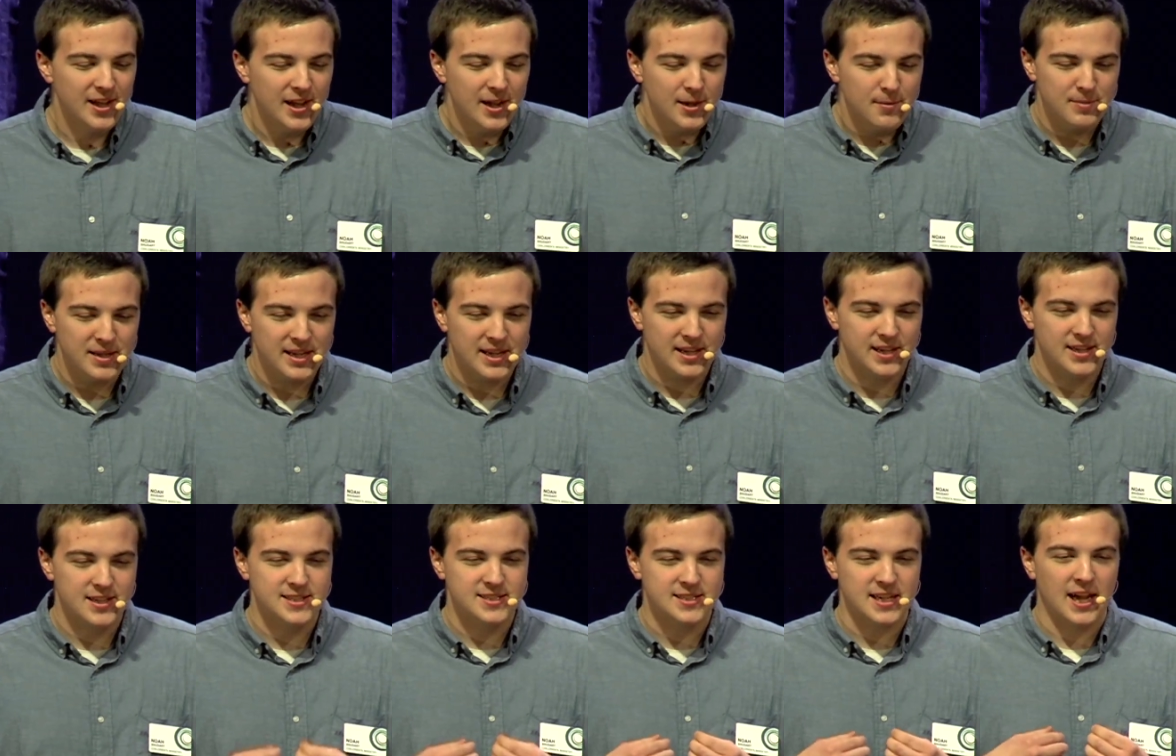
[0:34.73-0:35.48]

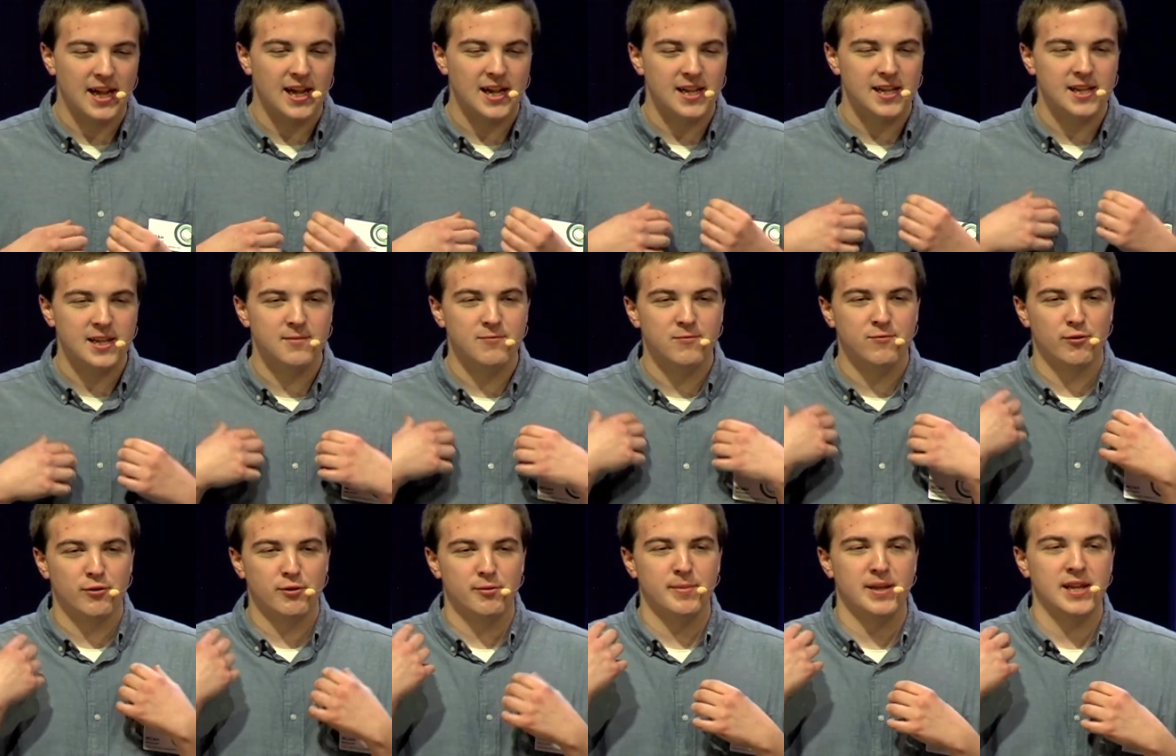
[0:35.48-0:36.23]
because I am
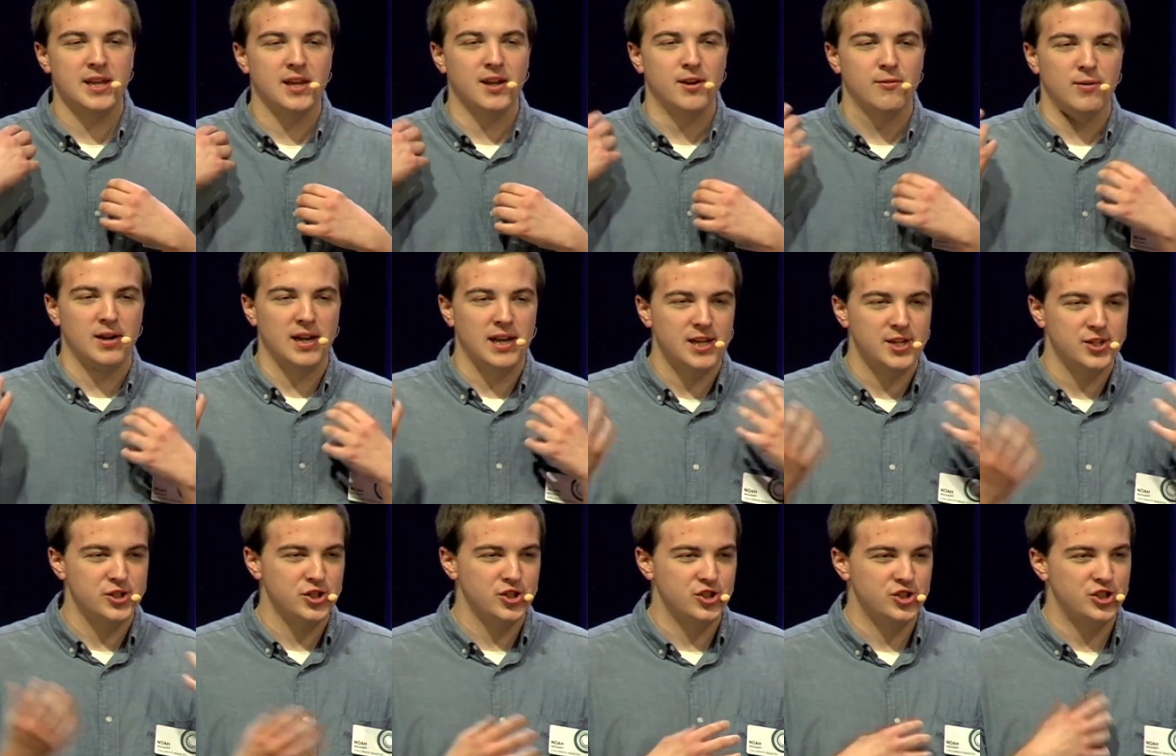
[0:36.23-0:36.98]
forming a
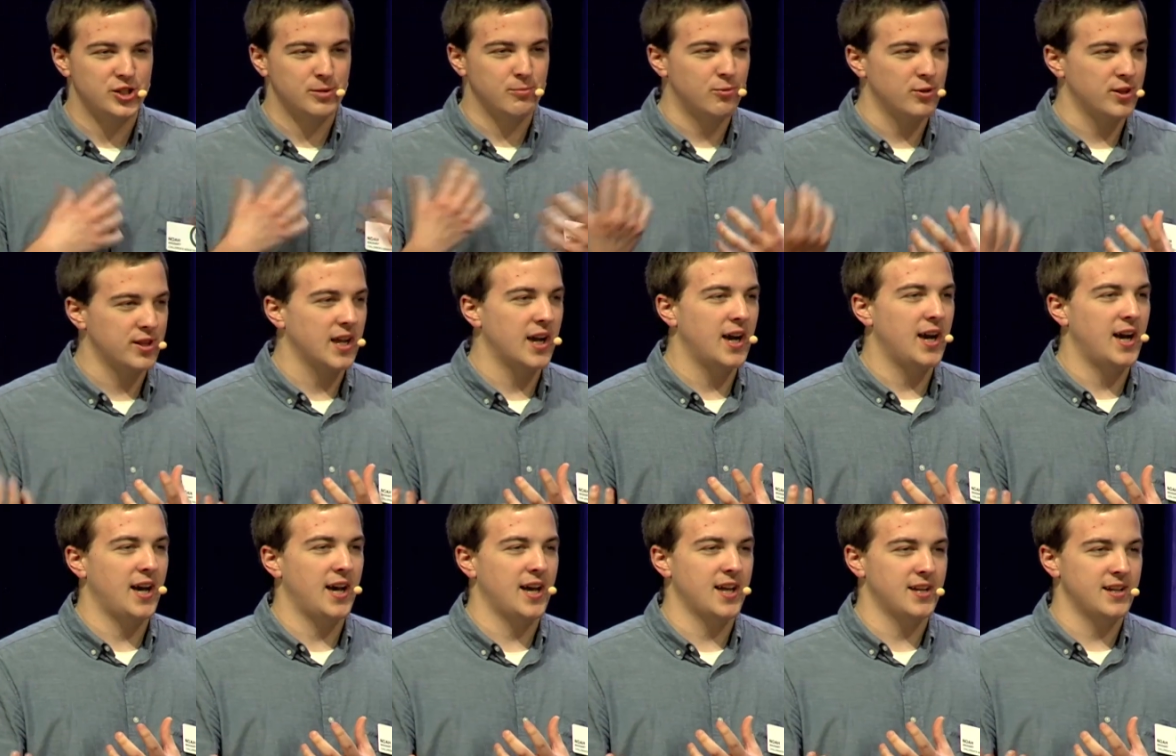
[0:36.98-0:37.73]
relationship with
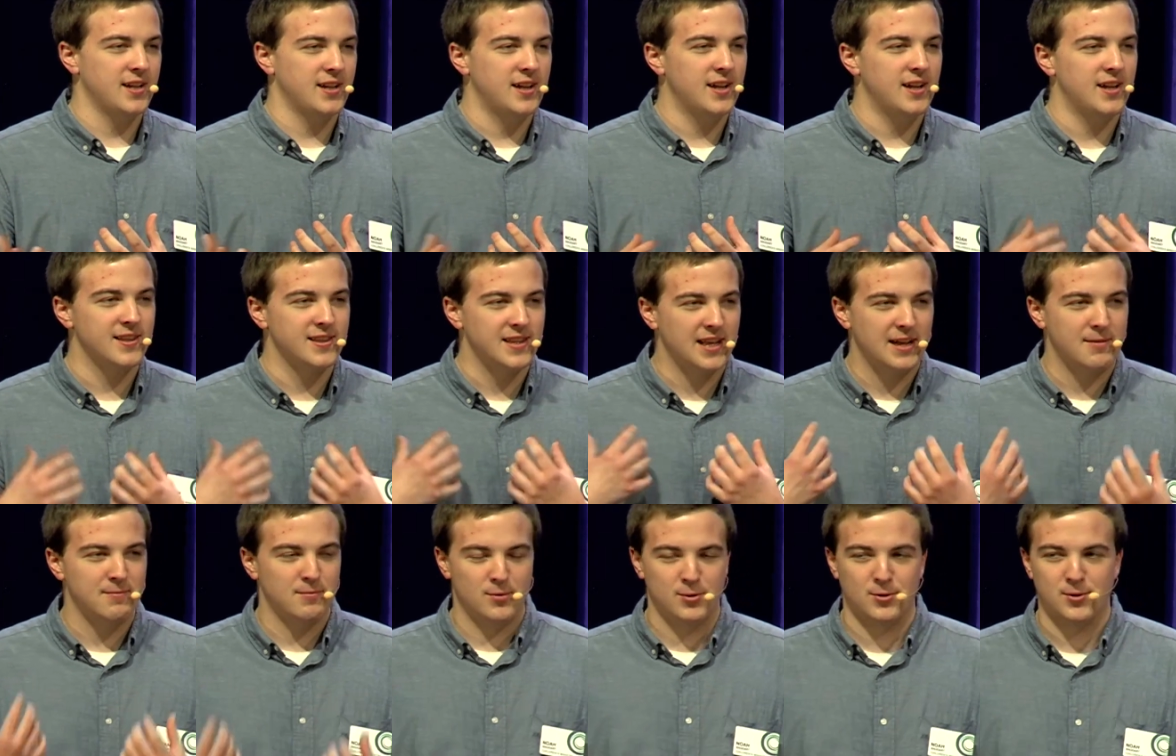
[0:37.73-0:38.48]
God in
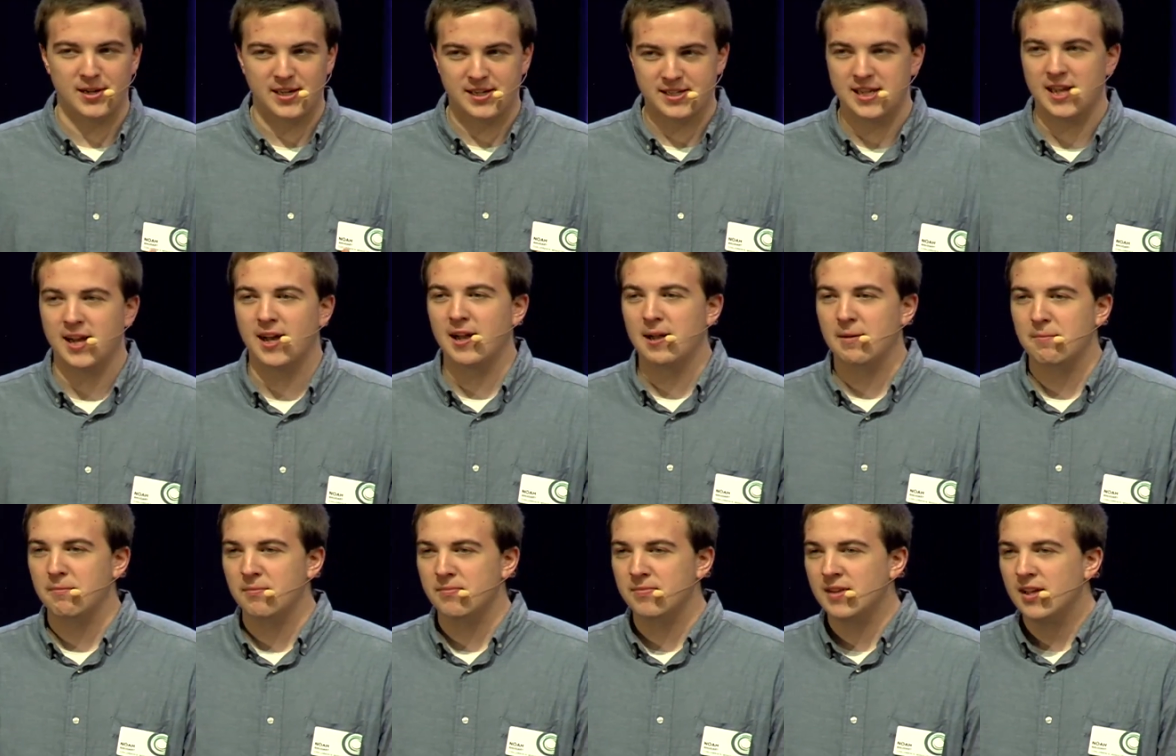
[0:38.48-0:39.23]
that morning time,